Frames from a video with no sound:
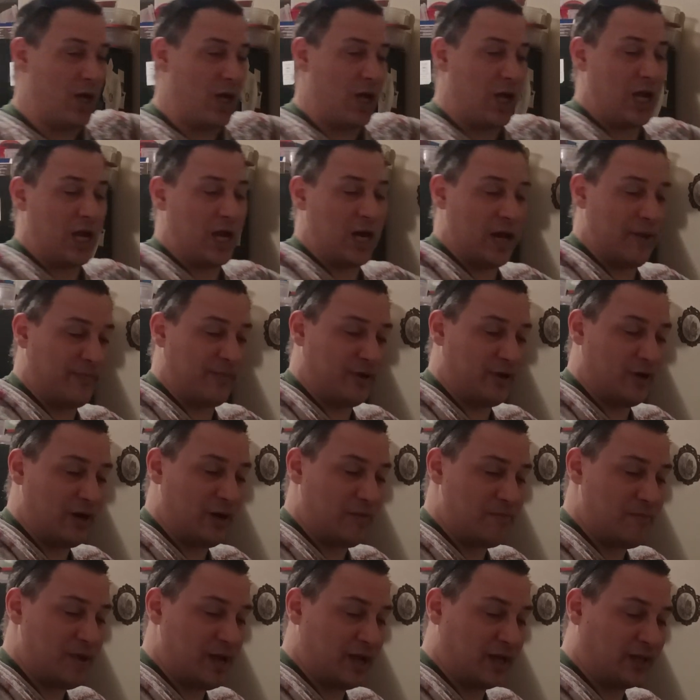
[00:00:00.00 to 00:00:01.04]
And I'm going to
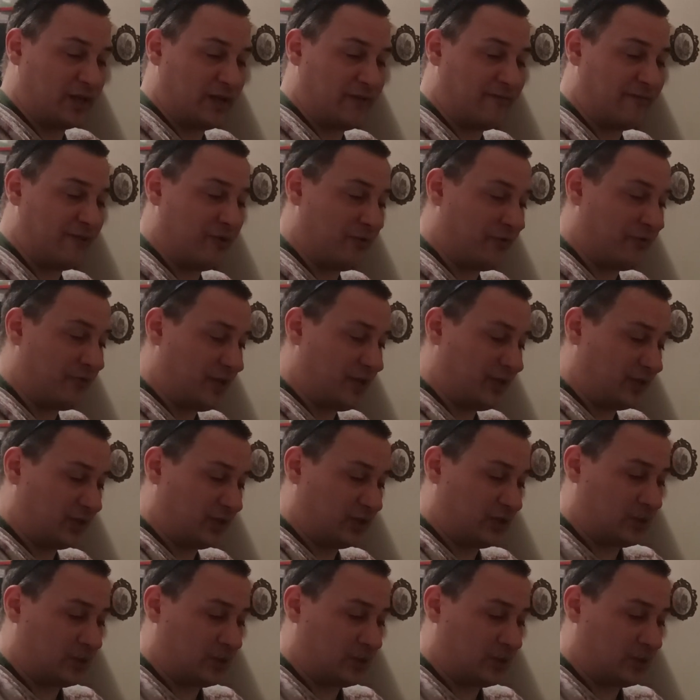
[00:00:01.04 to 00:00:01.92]
mix a few things to